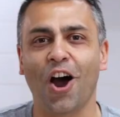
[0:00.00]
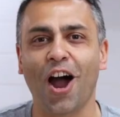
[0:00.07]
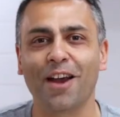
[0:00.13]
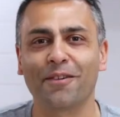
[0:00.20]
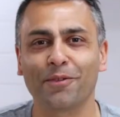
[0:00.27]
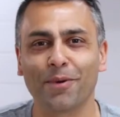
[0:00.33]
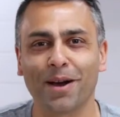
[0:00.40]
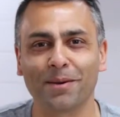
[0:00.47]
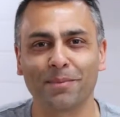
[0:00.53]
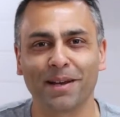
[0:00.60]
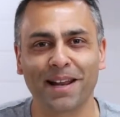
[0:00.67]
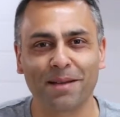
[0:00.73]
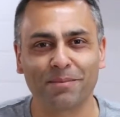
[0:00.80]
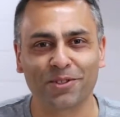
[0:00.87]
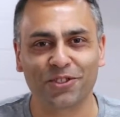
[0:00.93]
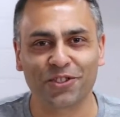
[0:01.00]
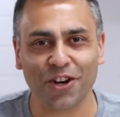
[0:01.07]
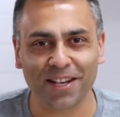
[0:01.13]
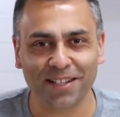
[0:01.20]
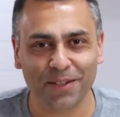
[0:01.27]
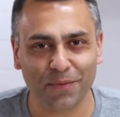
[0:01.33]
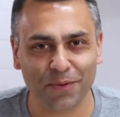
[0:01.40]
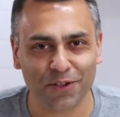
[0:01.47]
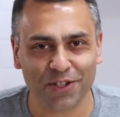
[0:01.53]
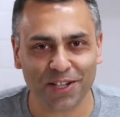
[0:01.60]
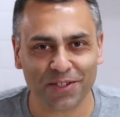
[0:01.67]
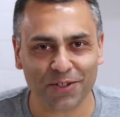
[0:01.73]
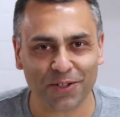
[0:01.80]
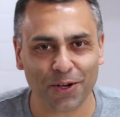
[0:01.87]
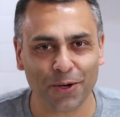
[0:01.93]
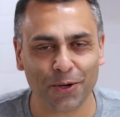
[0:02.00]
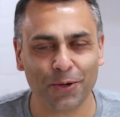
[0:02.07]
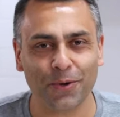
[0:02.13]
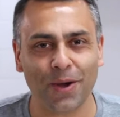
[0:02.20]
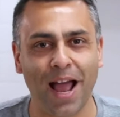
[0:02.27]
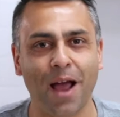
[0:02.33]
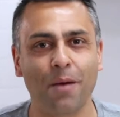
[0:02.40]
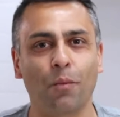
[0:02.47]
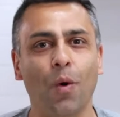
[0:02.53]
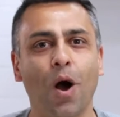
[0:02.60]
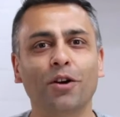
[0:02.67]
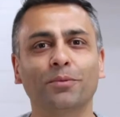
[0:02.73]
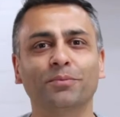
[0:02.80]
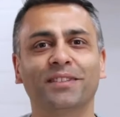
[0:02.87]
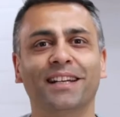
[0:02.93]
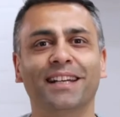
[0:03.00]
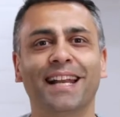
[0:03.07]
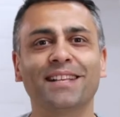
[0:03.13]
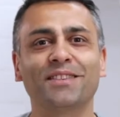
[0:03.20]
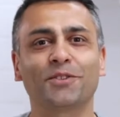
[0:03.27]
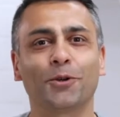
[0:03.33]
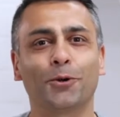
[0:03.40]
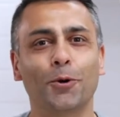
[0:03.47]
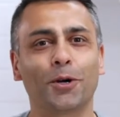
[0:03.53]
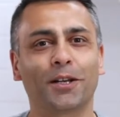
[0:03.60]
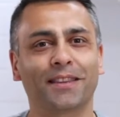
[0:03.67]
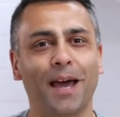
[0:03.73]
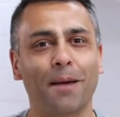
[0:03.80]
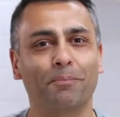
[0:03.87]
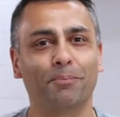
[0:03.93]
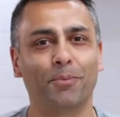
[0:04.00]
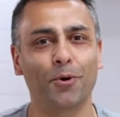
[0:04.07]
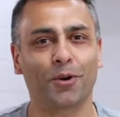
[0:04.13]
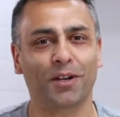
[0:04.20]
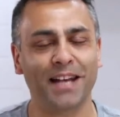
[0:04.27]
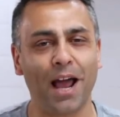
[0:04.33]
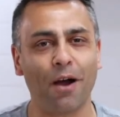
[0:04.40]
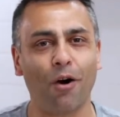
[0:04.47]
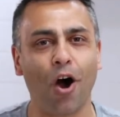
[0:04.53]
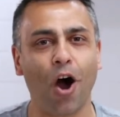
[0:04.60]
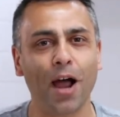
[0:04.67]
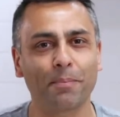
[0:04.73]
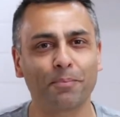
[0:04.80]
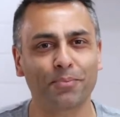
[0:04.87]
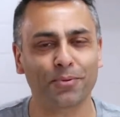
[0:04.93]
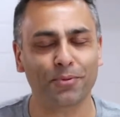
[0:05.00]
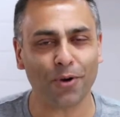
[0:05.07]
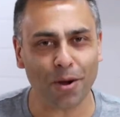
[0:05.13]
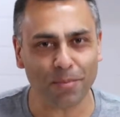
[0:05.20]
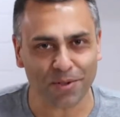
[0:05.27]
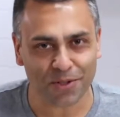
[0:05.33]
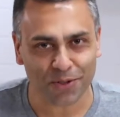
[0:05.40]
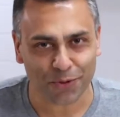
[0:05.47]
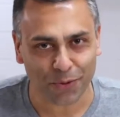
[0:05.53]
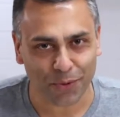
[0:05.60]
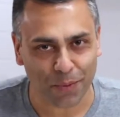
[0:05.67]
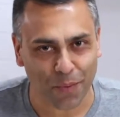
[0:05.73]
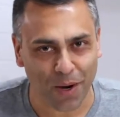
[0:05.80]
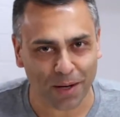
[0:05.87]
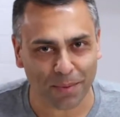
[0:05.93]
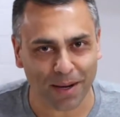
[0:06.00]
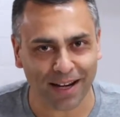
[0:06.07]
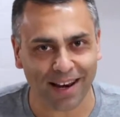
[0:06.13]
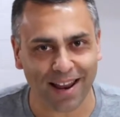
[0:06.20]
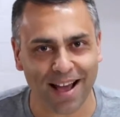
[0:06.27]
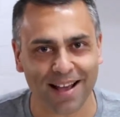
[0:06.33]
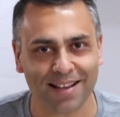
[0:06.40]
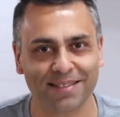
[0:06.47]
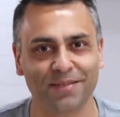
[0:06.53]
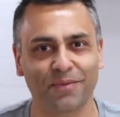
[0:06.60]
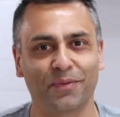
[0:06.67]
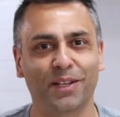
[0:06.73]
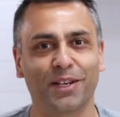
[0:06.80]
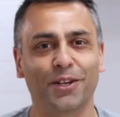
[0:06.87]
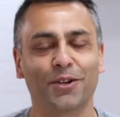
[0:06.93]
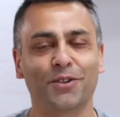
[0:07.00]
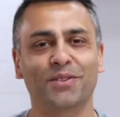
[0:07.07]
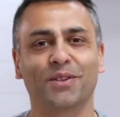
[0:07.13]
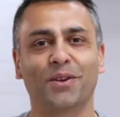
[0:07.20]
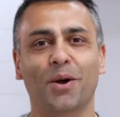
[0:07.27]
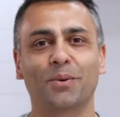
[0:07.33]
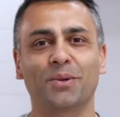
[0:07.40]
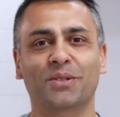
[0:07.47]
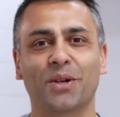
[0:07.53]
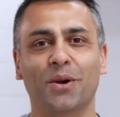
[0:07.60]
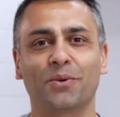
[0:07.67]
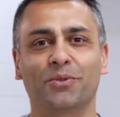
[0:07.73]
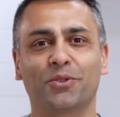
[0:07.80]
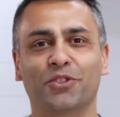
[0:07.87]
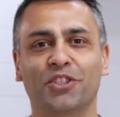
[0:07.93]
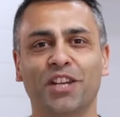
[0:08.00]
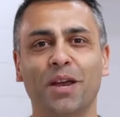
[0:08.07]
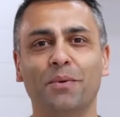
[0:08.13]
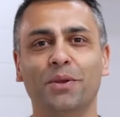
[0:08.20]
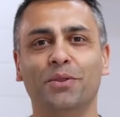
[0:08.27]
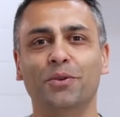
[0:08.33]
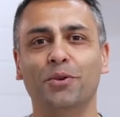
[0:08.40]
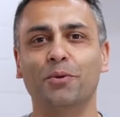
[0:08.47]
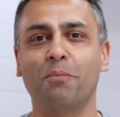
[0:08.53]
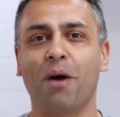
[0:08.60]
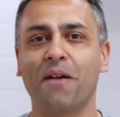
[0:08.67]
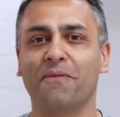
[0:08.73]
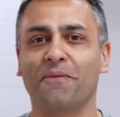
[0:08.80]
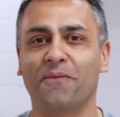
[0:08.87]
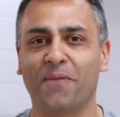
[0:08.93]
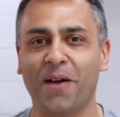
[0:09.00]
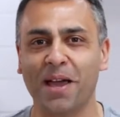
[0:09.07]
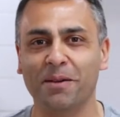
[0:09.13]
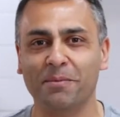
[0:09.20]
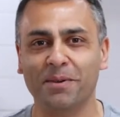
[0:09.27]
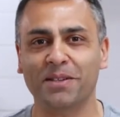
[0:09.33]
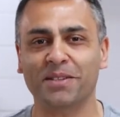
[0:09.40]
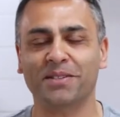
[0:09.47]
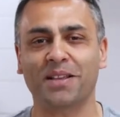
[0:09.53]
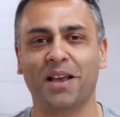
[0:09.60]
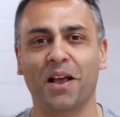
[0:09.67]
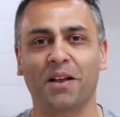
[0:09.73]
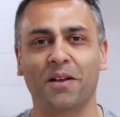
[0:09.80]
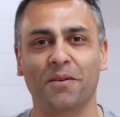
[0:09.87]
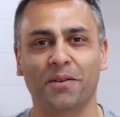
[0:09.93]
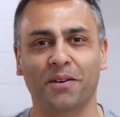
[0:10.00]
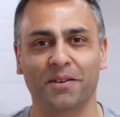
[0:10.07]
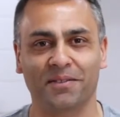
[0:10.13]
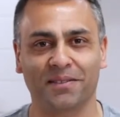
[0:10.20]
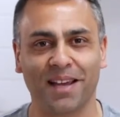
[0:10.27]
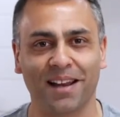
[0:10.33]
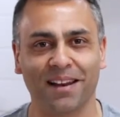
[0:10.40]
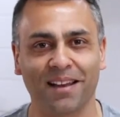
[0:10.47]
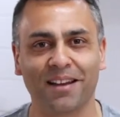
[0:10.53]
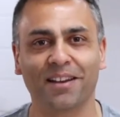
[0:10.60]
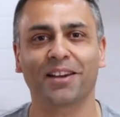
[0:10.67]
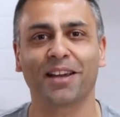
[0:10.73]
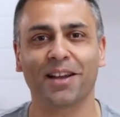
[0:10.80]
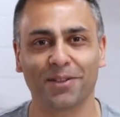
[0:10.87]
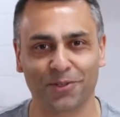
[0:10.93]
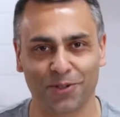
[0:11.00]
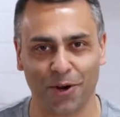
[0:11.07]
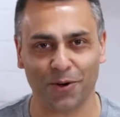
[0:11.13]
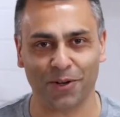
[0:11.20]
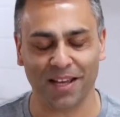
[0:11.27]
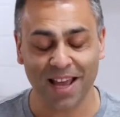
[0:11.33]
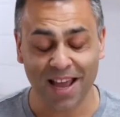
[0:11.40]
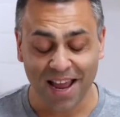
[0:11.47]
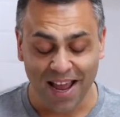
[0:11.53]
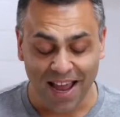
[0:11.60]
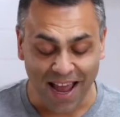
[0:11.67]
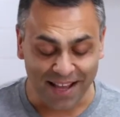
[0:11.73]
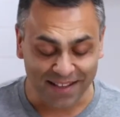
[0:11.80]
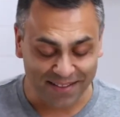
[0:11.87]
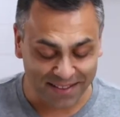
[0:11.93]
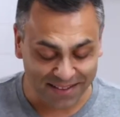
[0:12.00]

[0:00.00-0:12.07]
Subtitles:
Hi everyone, my name is Johnny DeFrancesco and welcome to Let's Cook That Book. Now, I promised you in one of my last videos that I was going to share with you my famous Nutella calzone. And